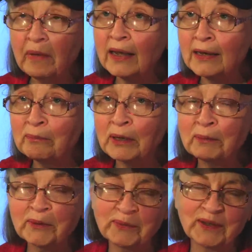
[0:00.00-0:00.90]
Many
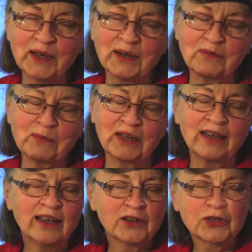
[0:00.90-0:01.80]
people, but not everybody.
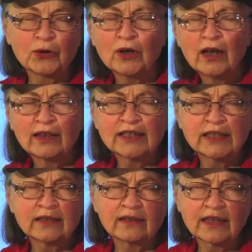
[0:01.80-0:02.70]
So
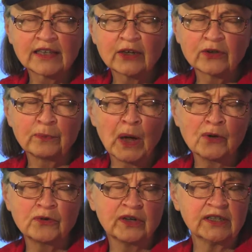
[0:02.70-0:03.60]
let's hear the
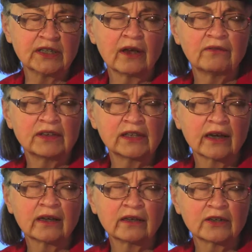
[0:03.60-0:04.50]
boundaries of the
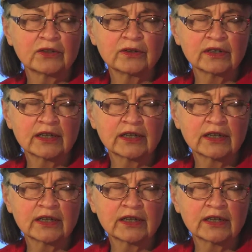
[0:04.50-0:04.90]
second district,